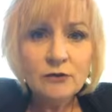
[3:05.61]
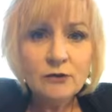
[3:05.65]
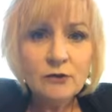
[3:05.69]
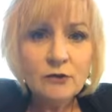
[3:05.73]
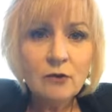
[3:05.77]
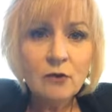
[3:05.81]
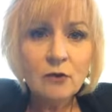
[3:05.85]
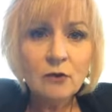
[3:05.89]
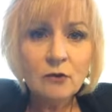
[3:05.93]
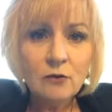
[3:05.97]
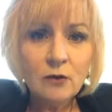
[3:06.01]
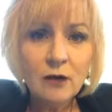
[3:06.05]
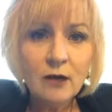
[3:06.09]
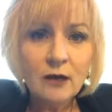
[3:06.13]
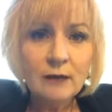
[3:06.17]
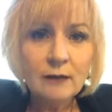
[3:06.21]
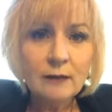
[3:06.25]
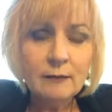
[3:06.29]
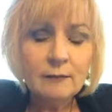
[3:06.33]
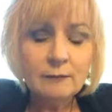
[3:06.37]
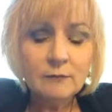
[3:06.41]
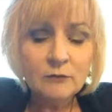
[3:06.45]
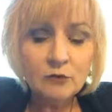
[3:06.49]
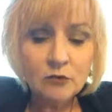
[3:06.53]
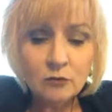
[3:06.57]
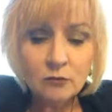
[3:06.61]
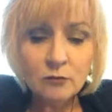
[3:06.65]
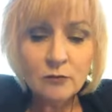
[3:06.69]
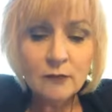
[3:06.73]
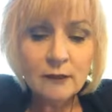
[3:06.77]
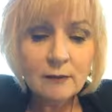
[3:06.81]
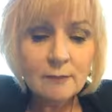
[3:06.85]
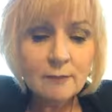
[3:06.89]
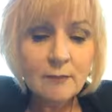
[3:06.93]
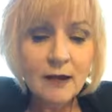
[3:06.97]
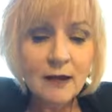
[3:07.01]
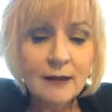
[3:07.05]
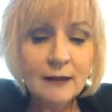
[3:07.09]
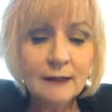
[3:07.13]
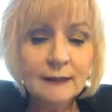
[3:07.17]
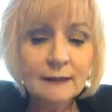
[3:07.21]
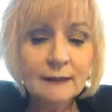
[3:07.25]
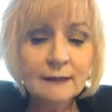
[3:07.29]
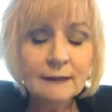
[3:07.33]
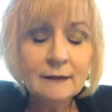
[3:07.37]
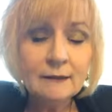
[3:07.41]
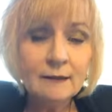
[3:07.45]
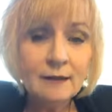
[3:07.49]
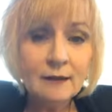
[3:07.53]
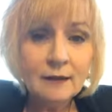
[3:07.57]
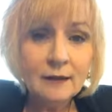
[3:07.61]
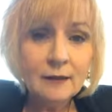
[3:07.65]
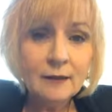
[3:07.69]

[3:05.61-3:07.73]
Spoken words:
So I'm doing my